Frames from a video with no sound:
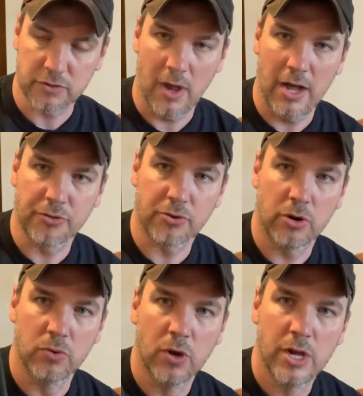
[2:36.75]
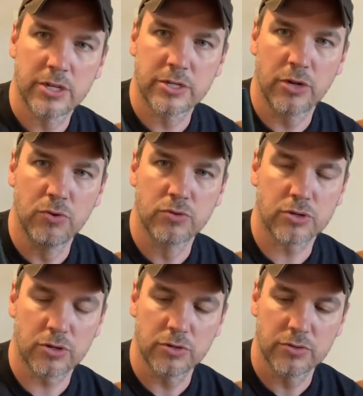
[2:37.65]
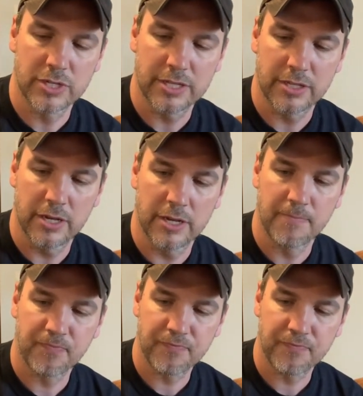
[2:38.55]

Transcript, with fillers: So I'll throw two screws in the